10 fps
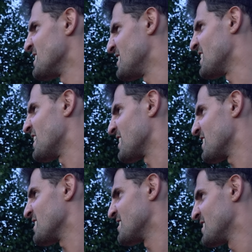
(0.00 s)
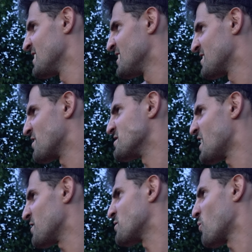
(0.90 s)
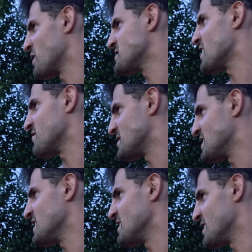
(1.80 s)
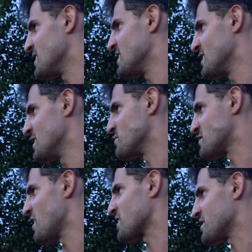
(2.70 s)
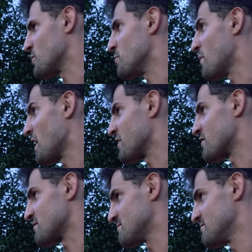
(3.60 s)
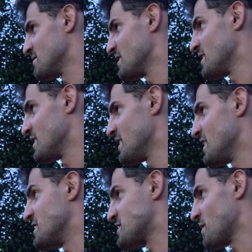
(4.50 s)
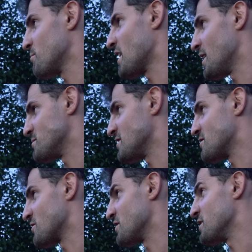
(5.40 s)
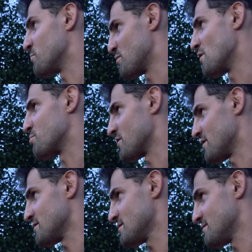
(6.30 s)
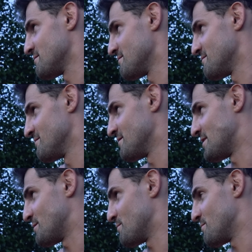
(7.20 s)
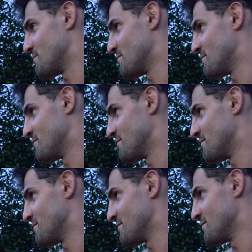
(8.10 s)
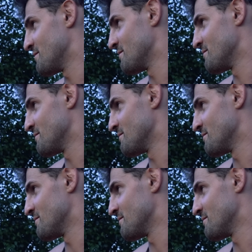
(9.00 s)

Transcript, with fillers: Yeah. Turns out in 2017, he was talking to a minor. And sometimes it turned inappropriate. No diddling?